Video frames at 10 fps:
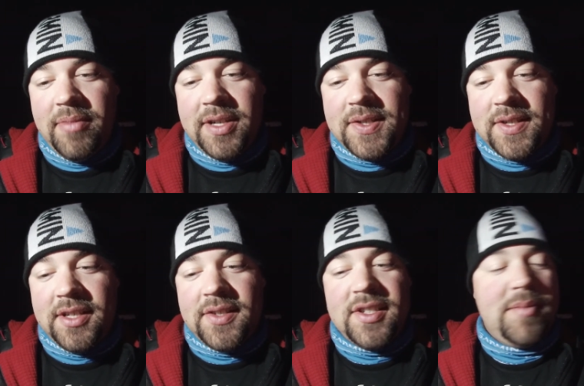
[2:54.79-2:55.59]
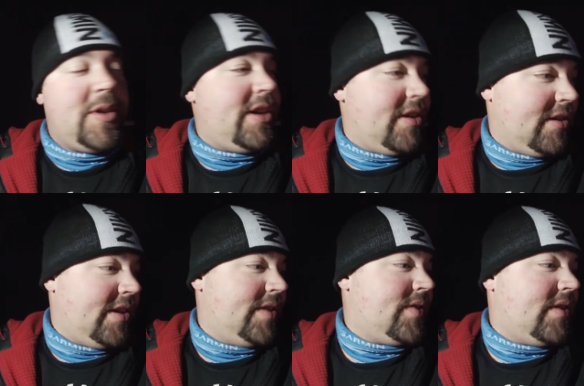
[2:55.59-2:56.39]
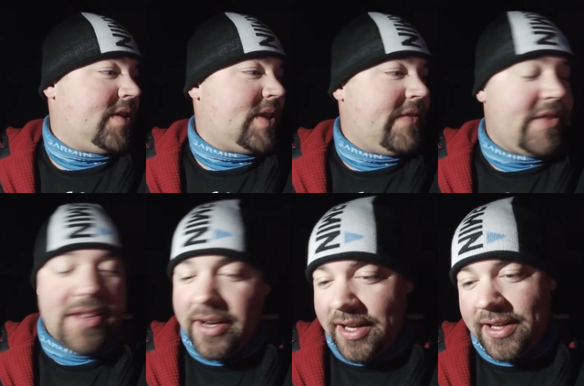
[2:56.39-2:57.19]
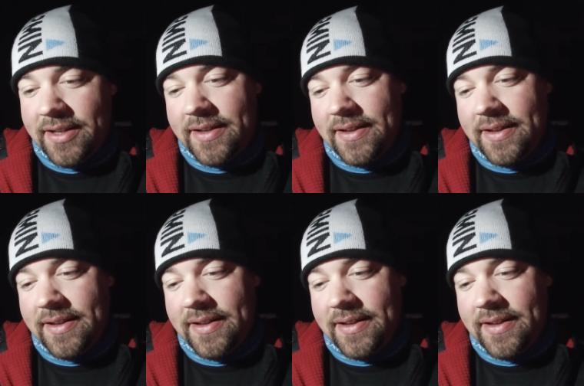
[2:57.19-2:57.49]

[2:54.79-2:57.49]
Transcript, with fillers: But it's still somewhat early, it's only 7:30.